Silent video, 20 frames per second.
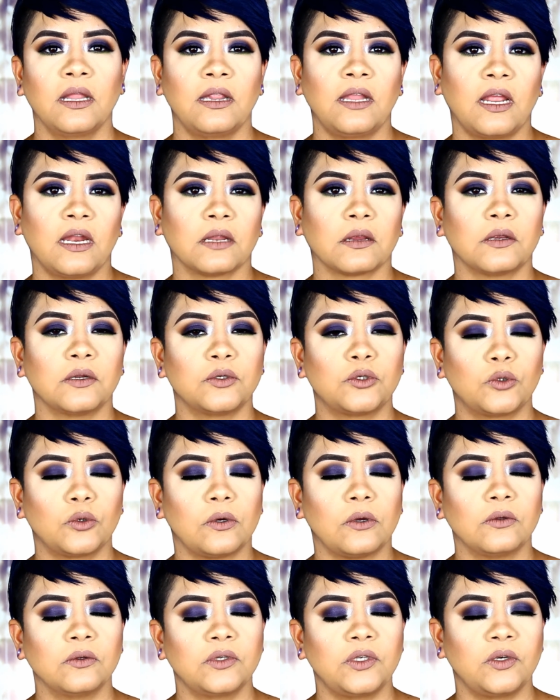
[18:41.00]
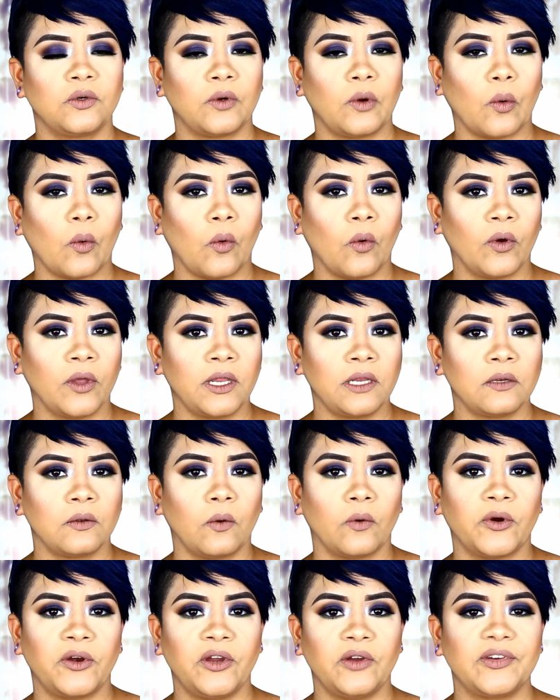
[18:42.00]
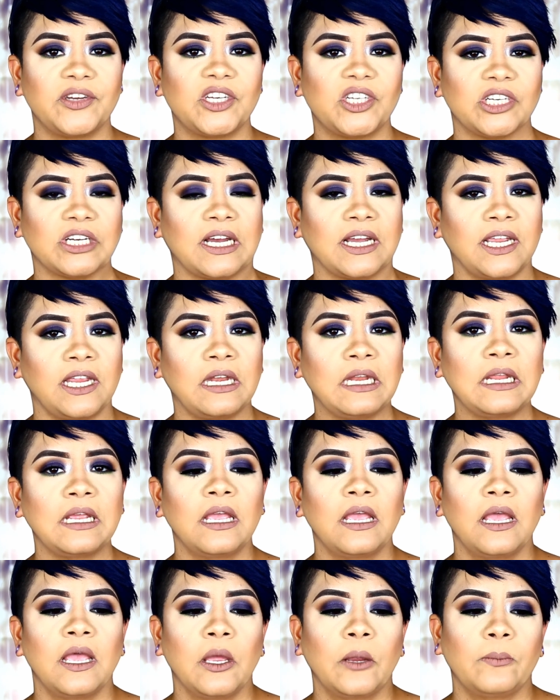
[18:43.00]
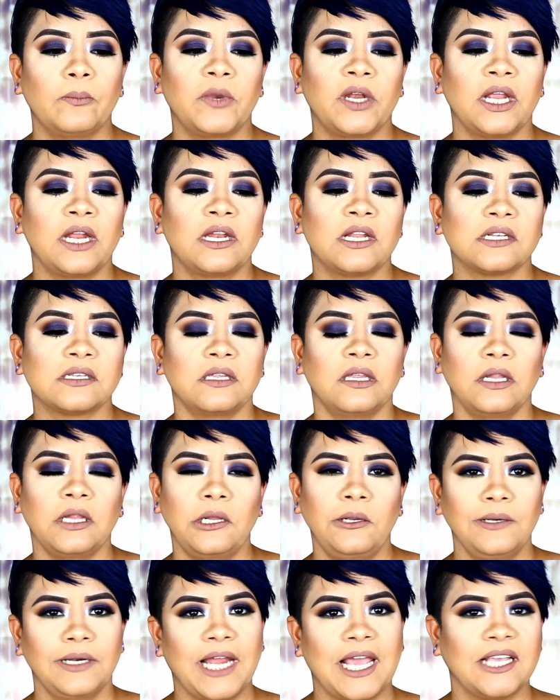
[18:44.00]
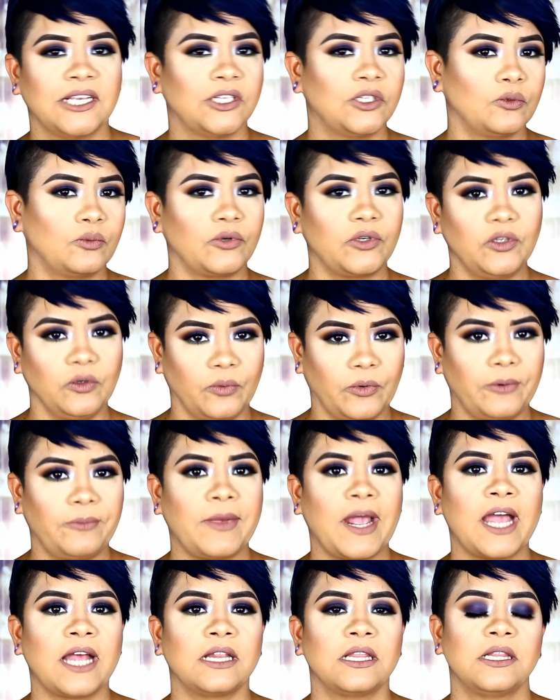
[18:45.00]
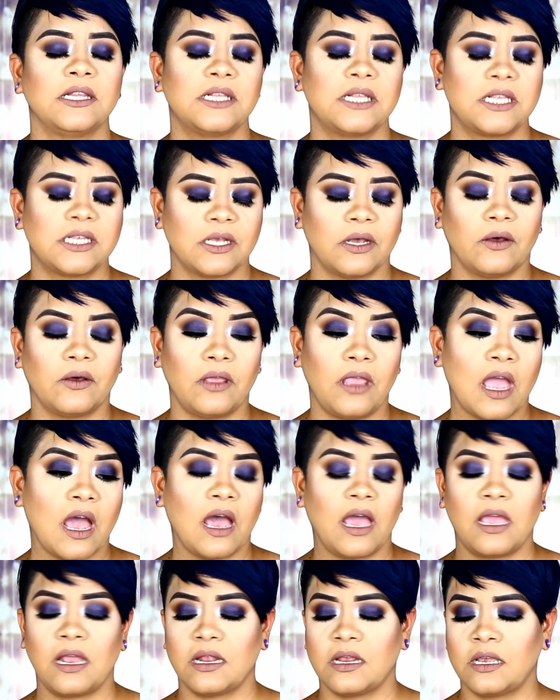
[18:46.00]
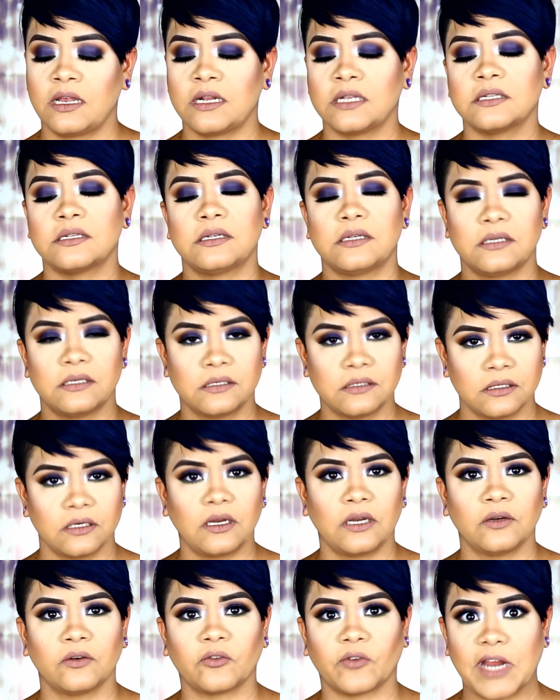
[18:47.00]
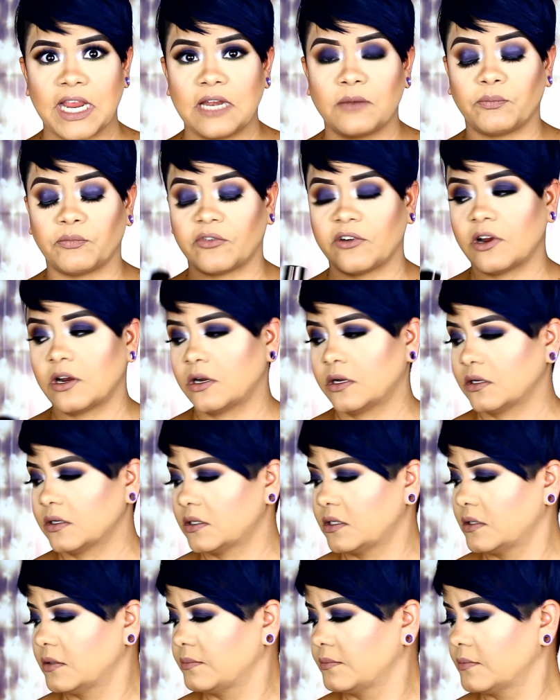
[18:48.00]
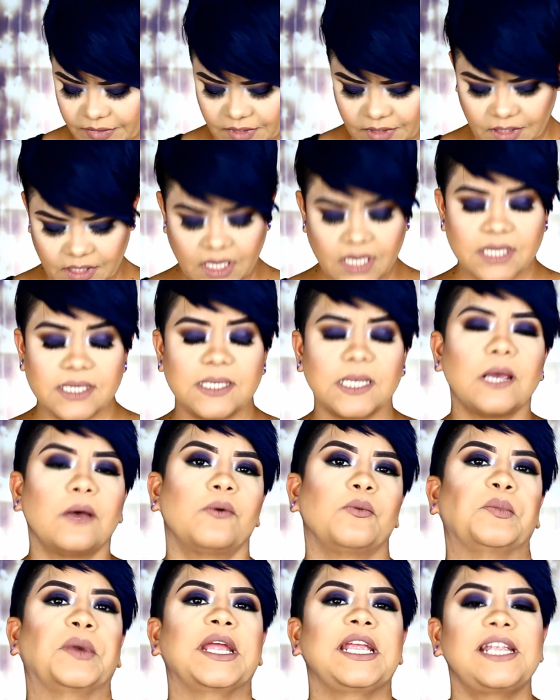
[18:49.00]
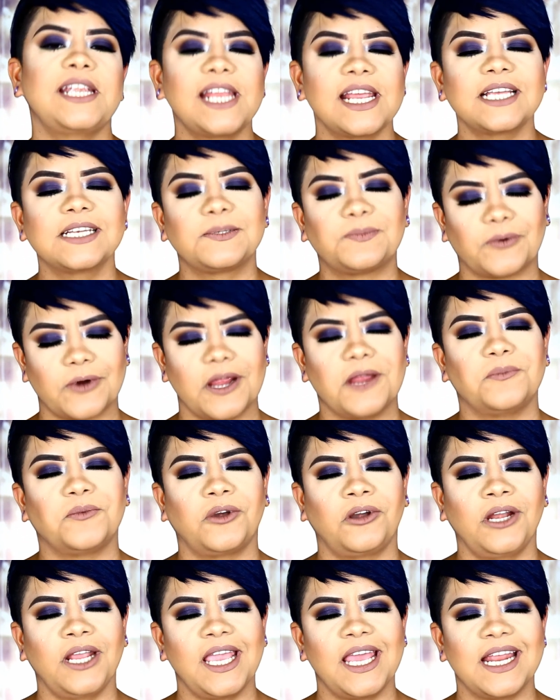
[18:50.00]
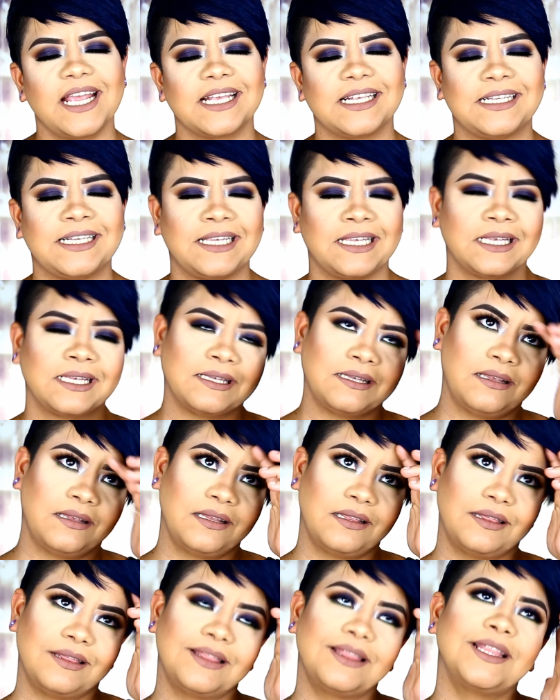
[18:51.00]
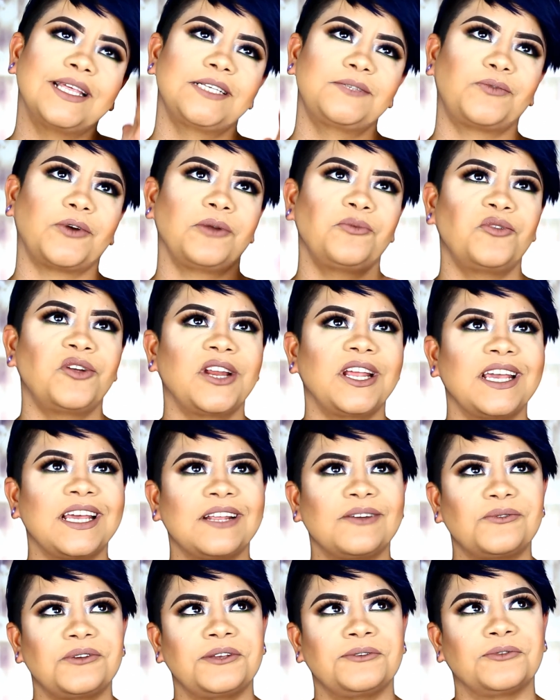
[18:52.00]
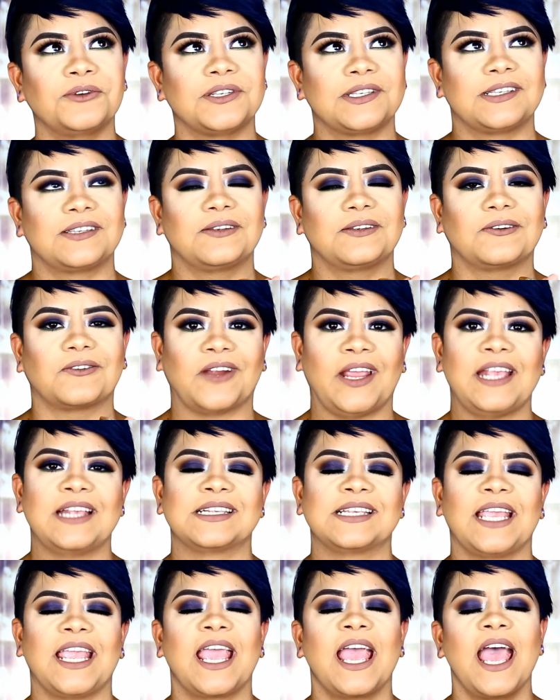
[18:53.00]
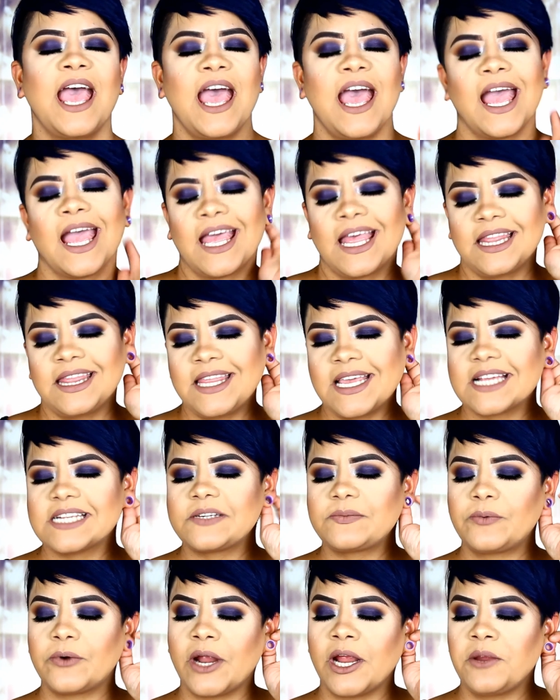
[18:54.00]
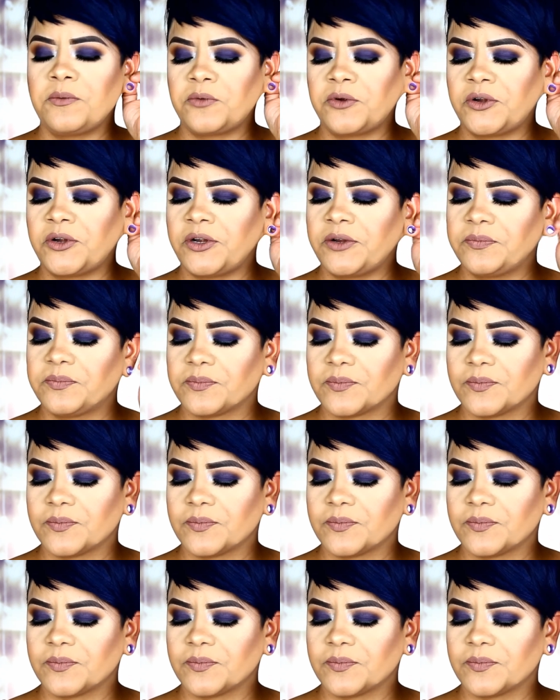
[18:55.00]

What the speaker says: that controls your oil or your shine, but it doesn't look like super matte. So yeah, it is a great product. So my next primer, it is this primer. It was crazy. This primer,